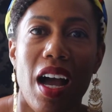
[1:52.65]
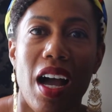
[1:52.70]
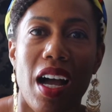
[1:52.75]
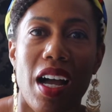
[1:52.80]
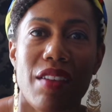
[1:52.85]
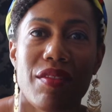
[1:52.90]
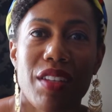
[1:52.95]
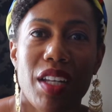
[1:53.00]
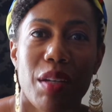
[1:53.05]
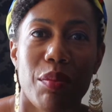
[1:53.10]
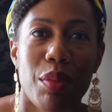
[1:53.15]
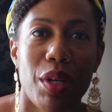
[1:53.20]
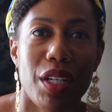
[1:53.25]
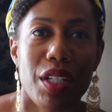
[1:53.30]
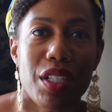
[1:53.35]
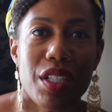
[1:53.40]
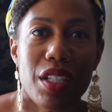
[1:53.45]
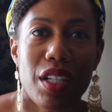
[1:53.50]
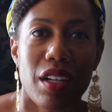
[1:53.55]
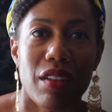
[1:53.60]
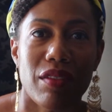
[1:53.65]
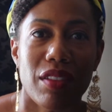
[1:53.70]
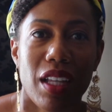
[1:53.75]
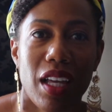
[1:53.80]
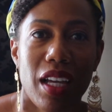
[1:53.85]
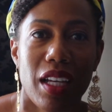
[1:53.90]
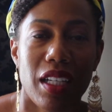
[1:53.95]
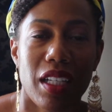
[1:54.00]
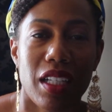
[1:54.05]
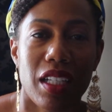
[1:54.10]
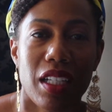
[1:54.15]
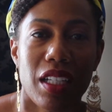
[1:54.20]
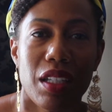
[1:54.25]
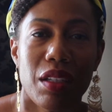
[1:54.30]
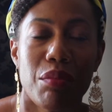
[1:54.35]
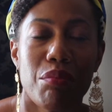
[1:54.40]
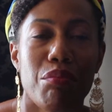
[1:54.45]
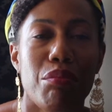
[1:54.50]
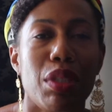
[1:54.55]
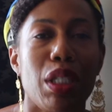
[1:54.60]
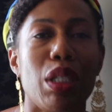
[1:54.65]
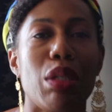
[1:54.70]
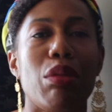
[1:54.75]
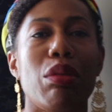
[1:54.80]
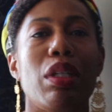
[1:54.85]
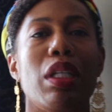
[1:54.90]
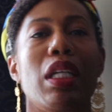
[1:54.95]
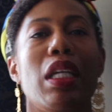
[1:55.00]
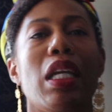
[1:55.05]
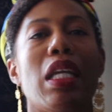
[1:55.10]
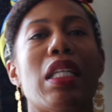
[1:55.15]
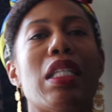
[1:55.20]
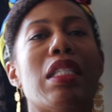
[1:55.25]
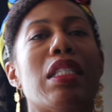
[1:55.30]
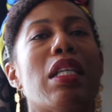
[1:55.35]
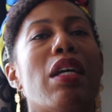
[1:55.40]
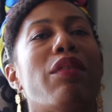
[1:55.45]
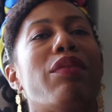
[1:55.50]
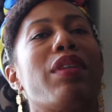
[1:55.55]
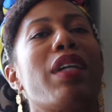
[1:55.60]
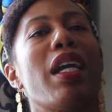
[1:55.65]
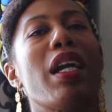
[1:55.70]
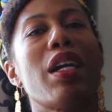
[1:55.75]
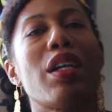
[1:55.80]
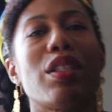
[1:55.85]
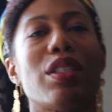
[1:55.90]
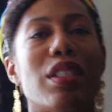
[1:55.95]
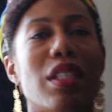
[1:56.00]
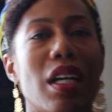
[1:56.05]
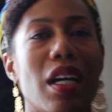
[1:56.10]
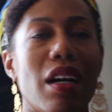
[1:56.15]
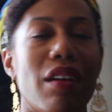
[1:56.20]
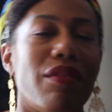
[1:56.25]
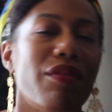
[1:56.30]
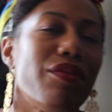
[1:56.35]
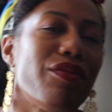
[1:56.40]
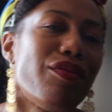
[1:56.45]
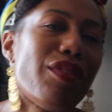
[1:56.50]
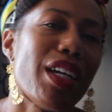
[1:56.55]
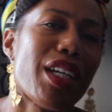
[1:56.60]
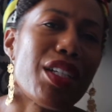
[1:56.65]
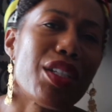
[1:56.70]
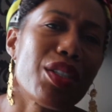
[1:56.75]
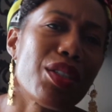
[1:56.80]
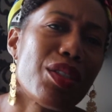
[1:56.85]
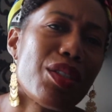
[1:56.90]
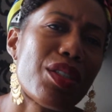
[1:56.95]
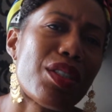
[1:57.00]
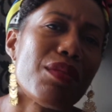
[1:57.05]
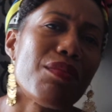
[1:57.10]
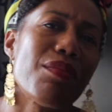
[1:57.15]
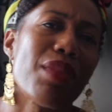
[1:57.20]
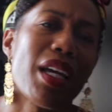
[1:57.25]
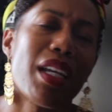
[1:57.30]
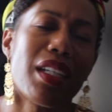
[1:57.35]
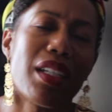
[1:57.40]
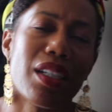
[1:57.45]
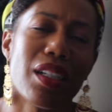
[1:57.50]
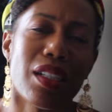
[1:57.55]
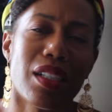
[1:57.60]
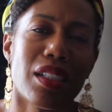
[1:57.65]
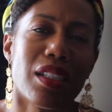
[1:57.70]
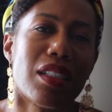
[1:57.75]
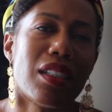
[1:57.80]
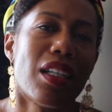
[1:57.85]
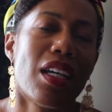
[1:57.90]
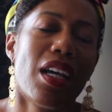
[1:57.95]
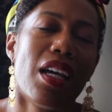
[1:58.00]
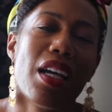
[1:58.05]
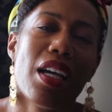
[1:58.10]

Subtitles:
I've done a bunch of like beauty and self-care stuff, facials and pedicures,